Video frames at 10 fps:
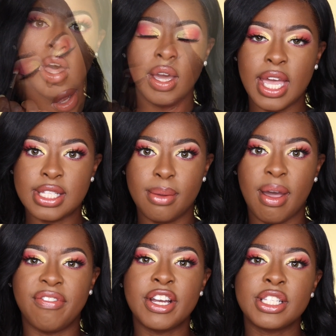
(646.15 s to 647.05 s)
Okay, so
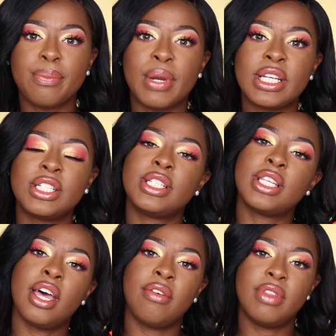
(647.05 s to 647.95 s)
my first
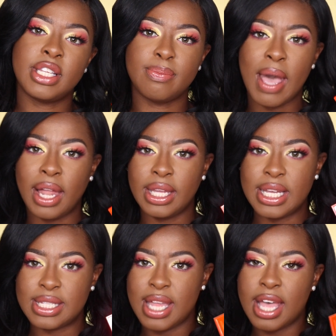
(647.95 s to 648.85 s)
impressions of this
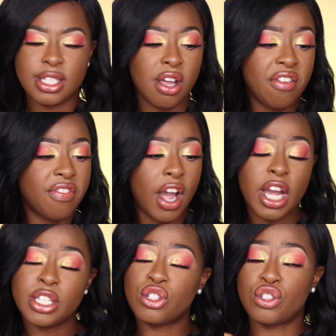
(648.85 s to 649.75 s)
palette is that so
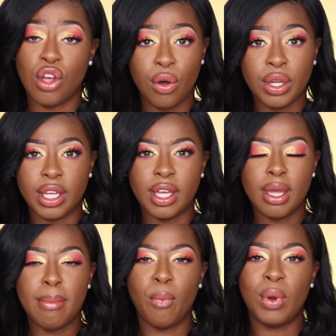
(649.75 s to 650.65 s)
far so good.